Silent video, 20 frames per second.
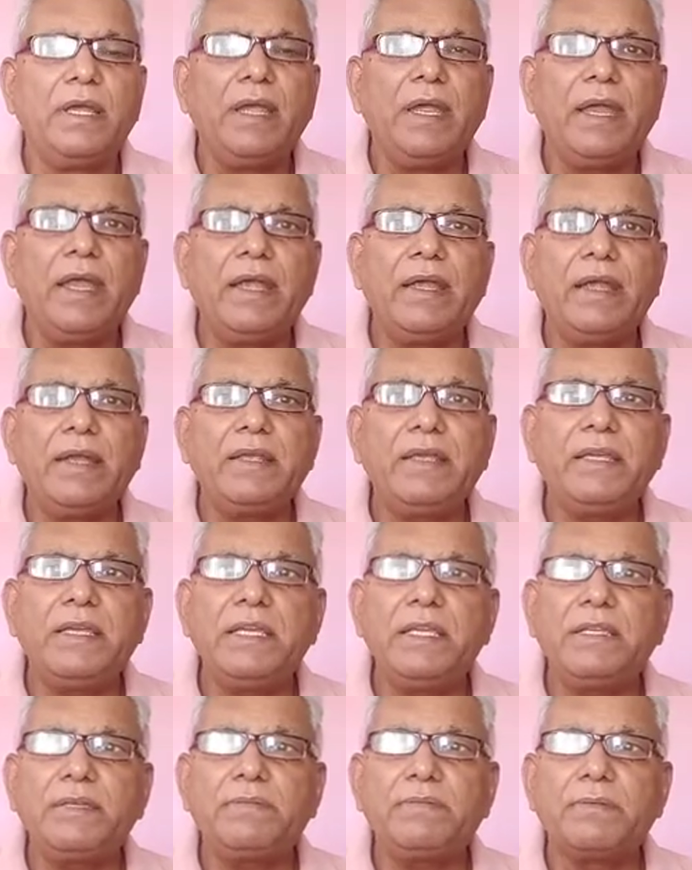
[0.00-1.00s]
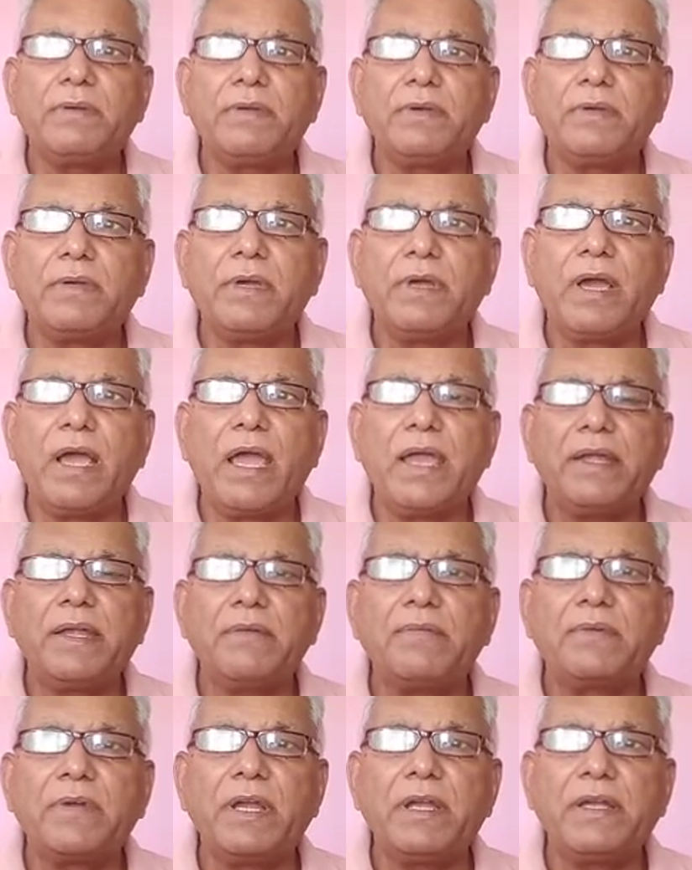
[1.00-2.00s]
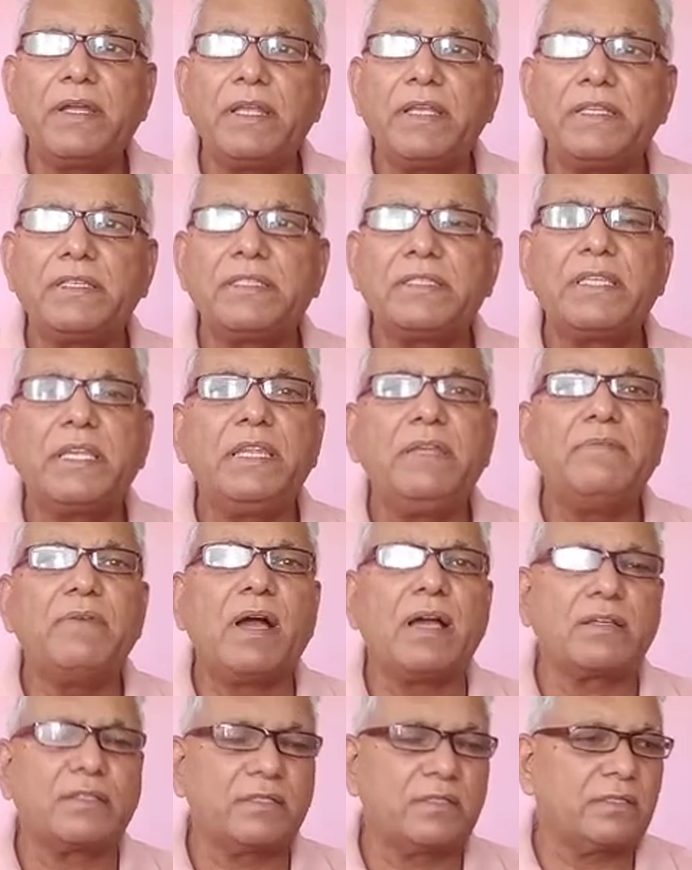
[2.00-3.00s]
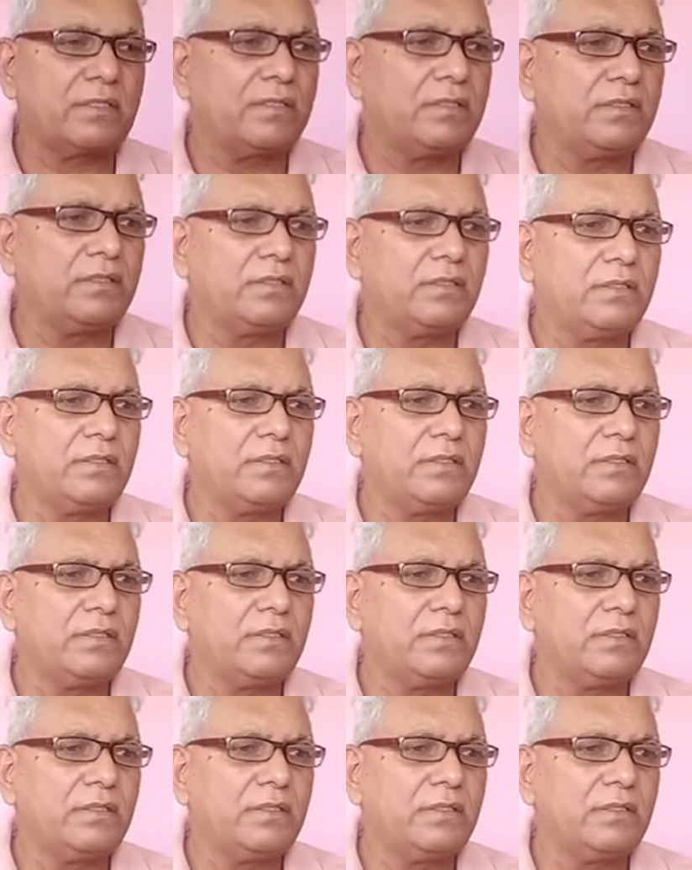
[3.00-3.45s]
and each item contains 3 marks.